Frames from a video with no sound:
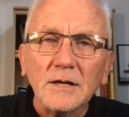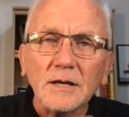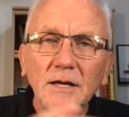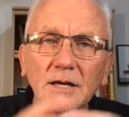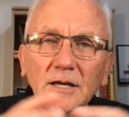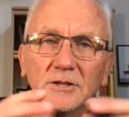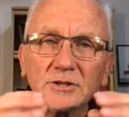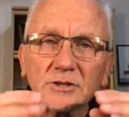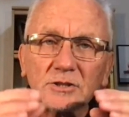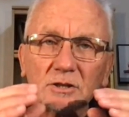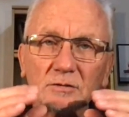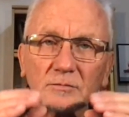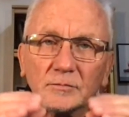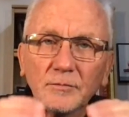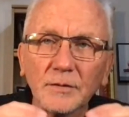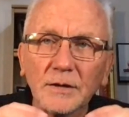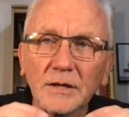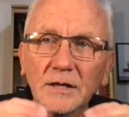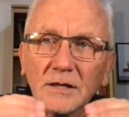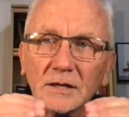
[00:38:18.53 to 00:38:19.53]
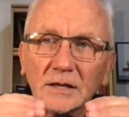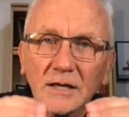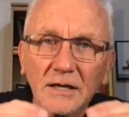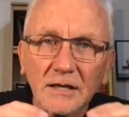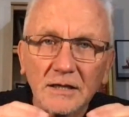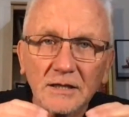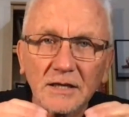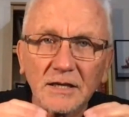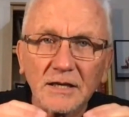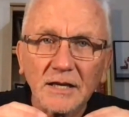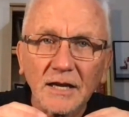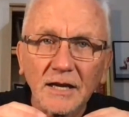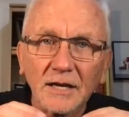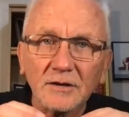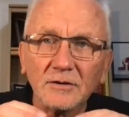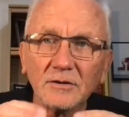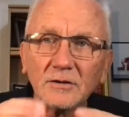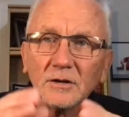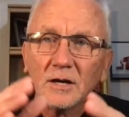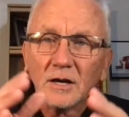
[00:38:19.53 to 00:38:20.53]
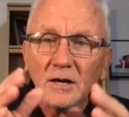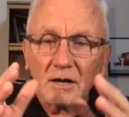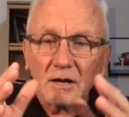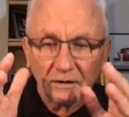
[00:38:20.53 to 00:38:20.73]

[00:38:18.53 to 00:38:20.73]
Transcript: It should be an indicator